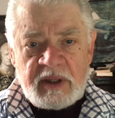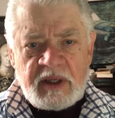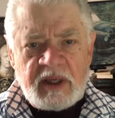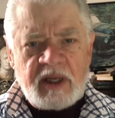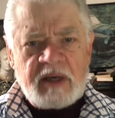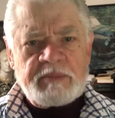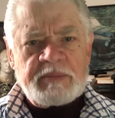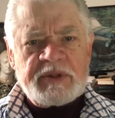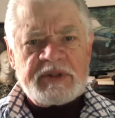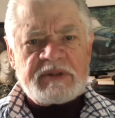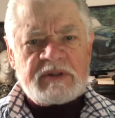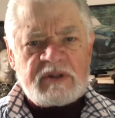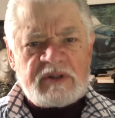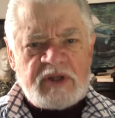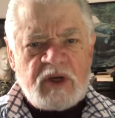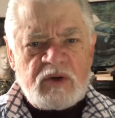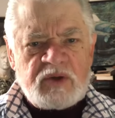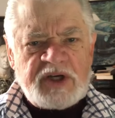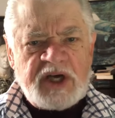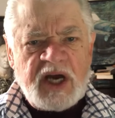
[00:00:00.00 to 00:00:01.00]
Oedipus
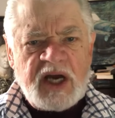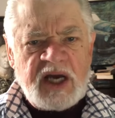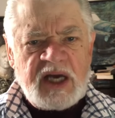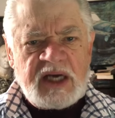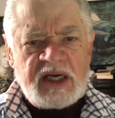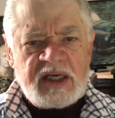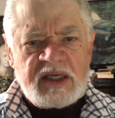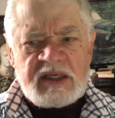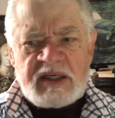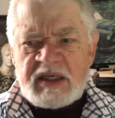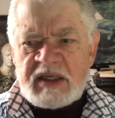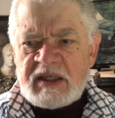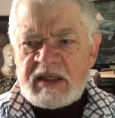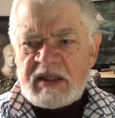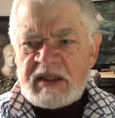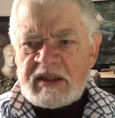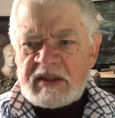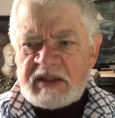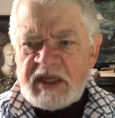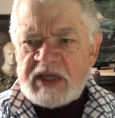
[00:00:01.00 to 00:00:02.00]
says, okay,
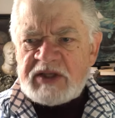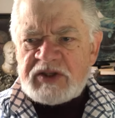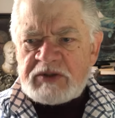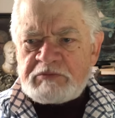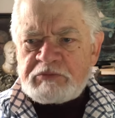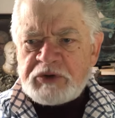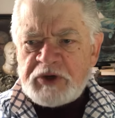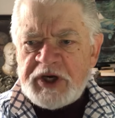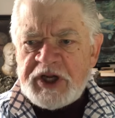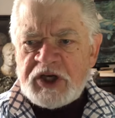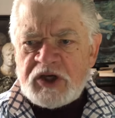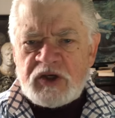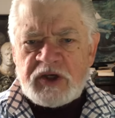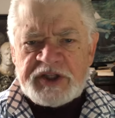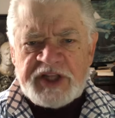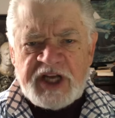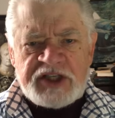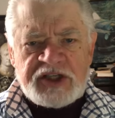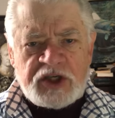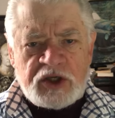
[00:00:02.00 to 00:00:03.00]
that's pretty
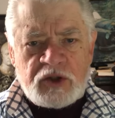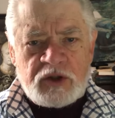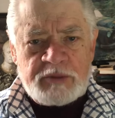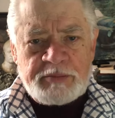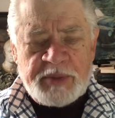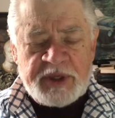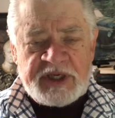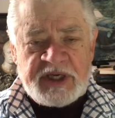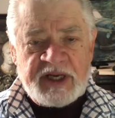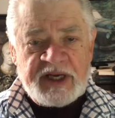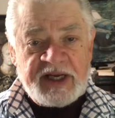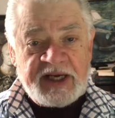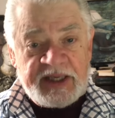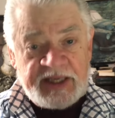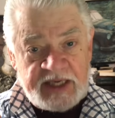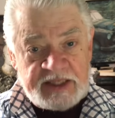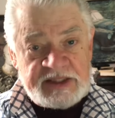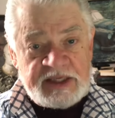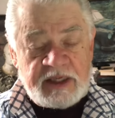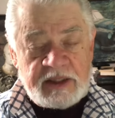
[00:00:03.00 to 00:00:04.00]
good. That's a good beginning,
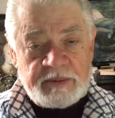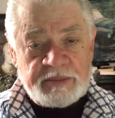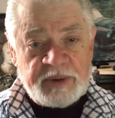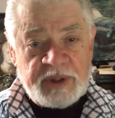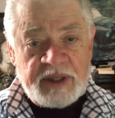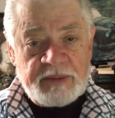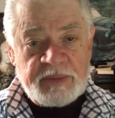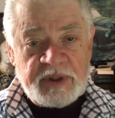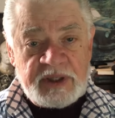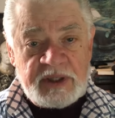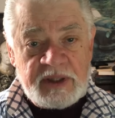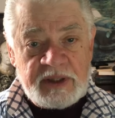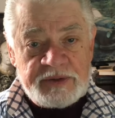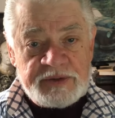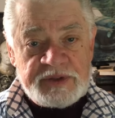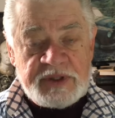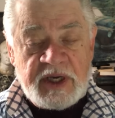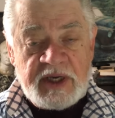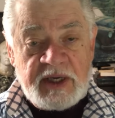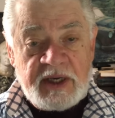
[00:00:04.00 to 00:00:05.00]
and that's how the play
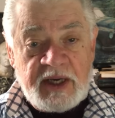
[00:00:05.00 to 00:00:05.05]
begins.